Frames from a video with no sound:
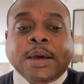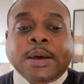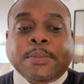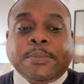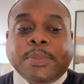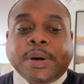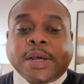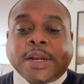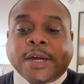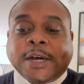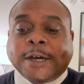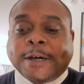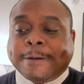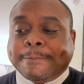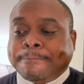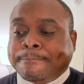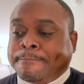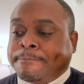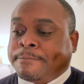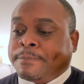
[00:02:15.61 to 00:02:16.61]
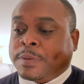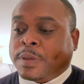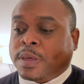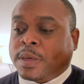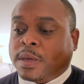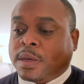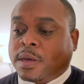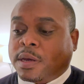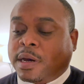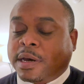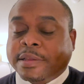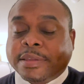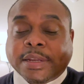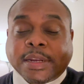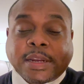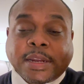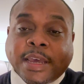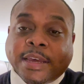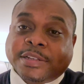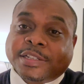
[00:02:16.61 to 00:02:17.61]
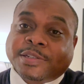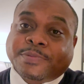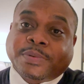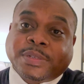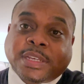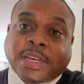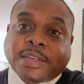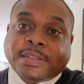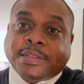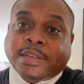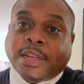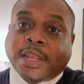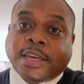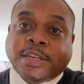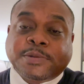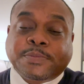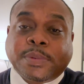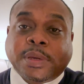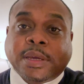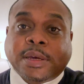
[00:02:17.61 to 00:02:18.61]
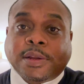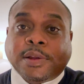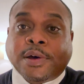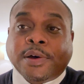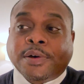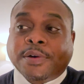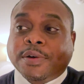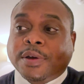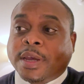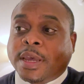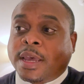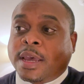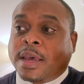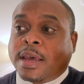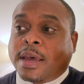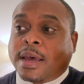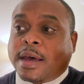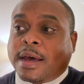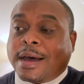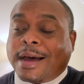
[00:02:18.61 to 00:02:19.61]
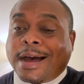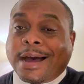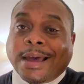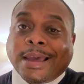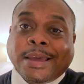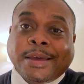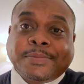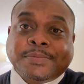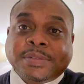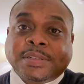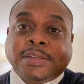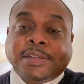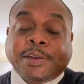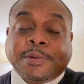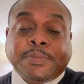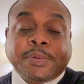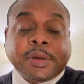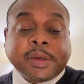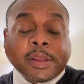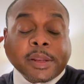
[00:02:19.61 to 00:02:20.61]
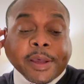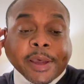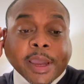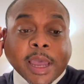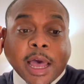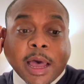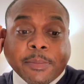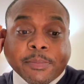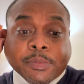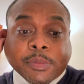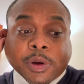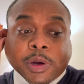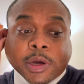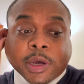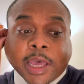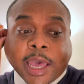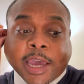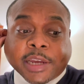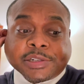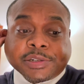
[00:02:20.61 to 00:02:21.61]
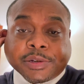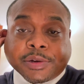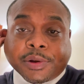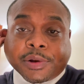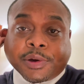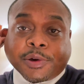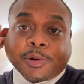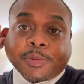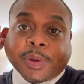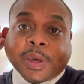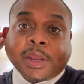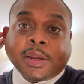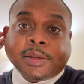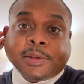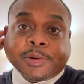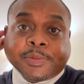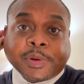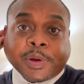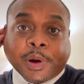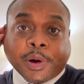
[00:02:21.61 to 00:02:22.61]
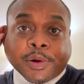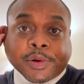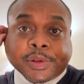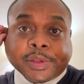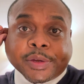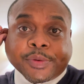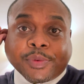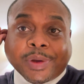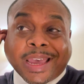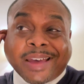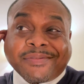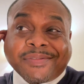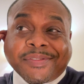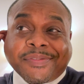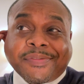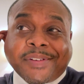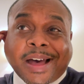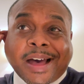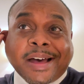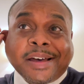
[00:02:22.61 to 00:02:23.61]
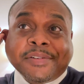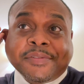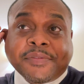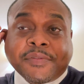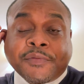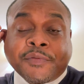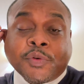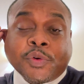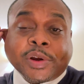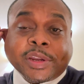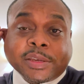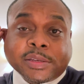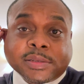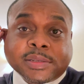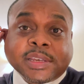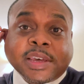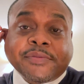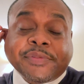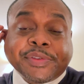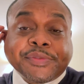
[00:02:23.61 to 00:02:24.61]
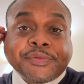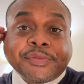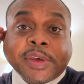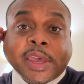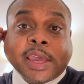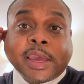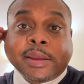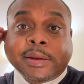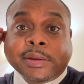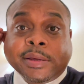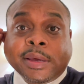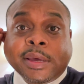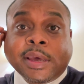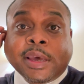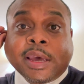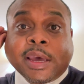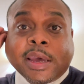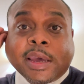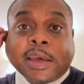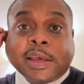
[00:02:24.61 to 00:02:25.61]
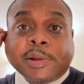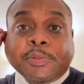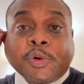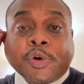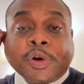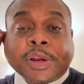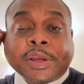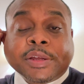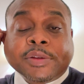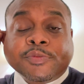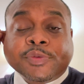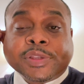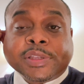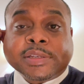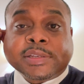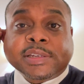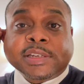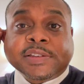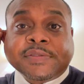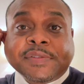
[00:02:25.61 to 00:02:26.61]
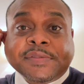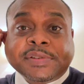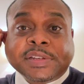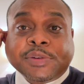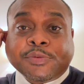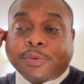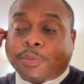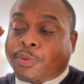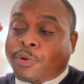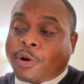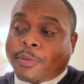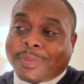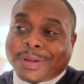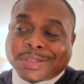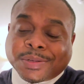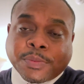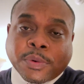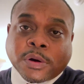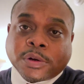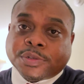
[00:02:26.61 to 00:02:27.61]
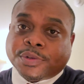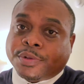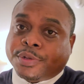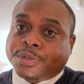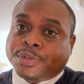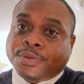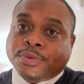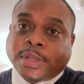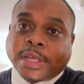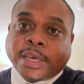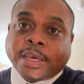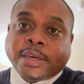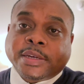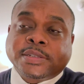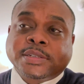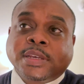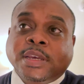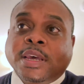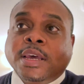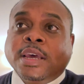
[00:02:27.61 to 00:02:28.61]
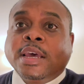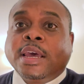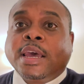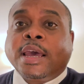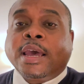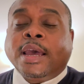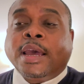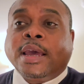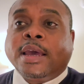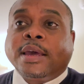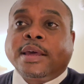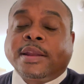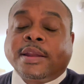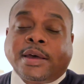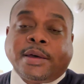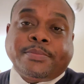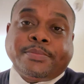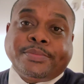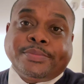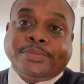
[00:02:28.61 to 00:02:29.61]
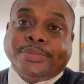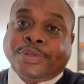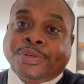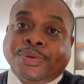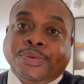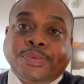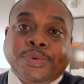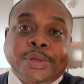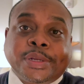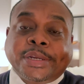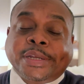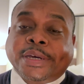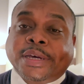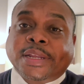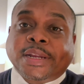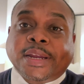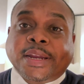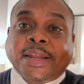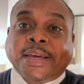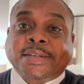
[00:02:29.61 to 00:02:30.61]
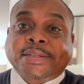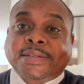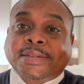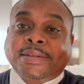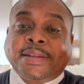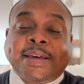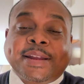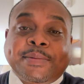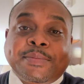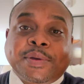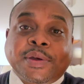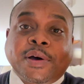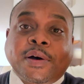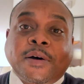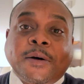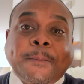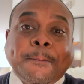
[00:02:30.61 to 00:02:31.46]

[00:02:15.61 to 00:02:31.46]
But other than that, just besides today's being long, I am sleepy. Like, I'm actually going to go to bed a little bit early. We have a 5:47 van in the morning with the 6:15 report, but tomorrow's only 2 legs, and I'm 2 and done, and that'll be all.